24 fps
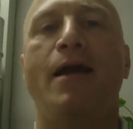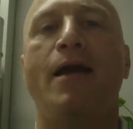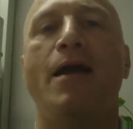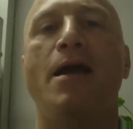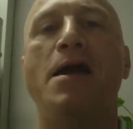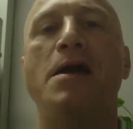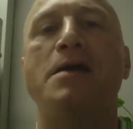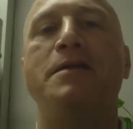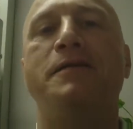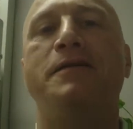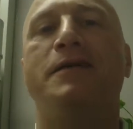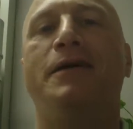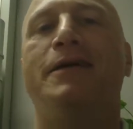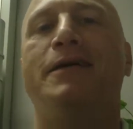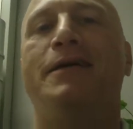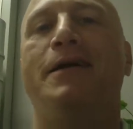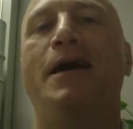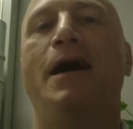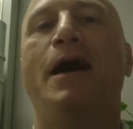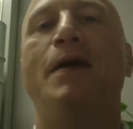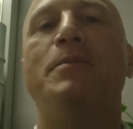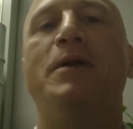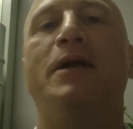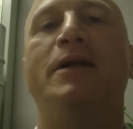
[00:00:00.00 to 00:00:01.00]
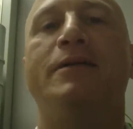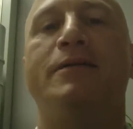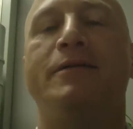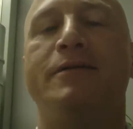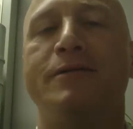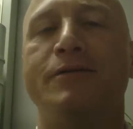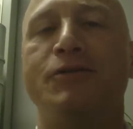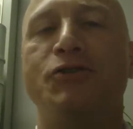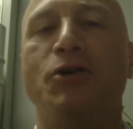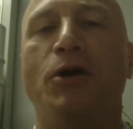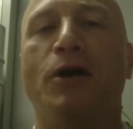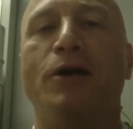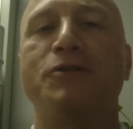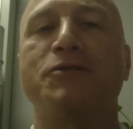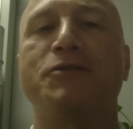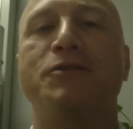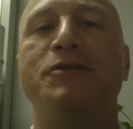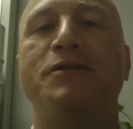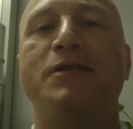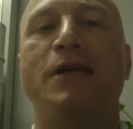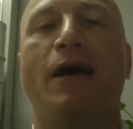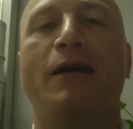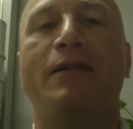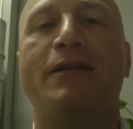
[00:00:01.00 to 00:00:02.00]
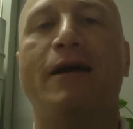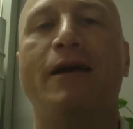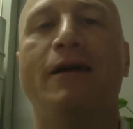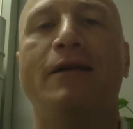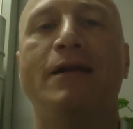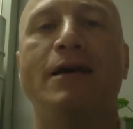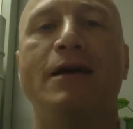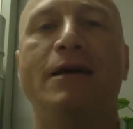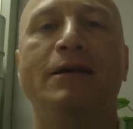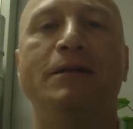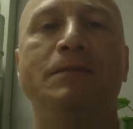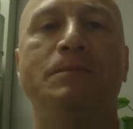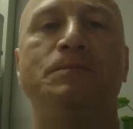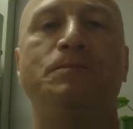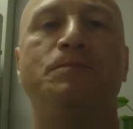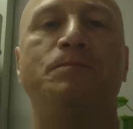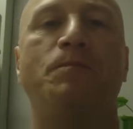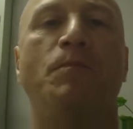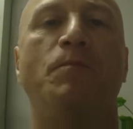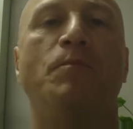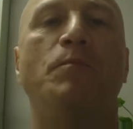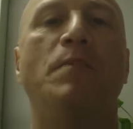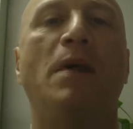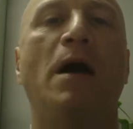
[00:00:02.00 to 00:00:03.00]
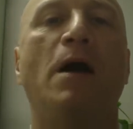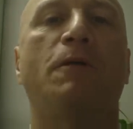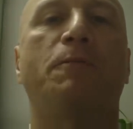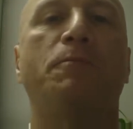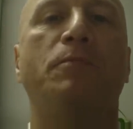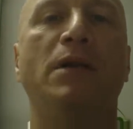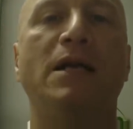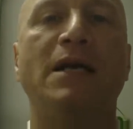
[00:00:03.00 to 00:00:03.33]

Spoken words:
And I'm in Charleston, South Carolina, Mount